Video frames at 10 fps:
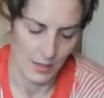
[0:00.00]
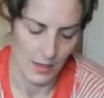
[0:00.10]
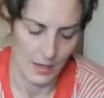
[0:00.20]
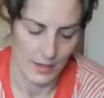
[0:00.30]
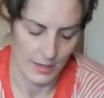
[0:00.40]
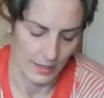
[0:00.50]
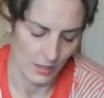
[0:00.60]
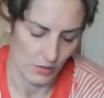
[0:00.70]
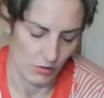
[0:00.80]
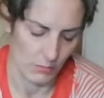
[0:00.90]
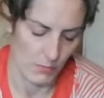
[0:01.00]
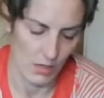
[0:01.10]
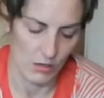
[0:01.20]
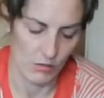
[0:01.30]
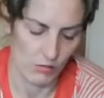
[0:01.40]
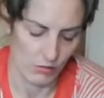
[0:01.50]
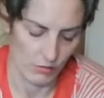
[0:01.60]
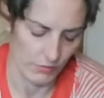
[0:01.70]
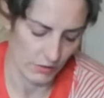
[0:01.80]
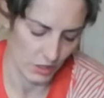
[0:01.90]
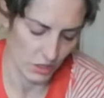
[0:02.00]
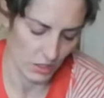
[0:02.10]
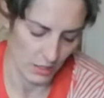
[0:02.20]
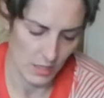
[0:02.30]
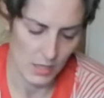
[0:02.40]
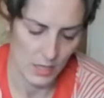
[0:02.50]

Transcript: And I can do them over each other.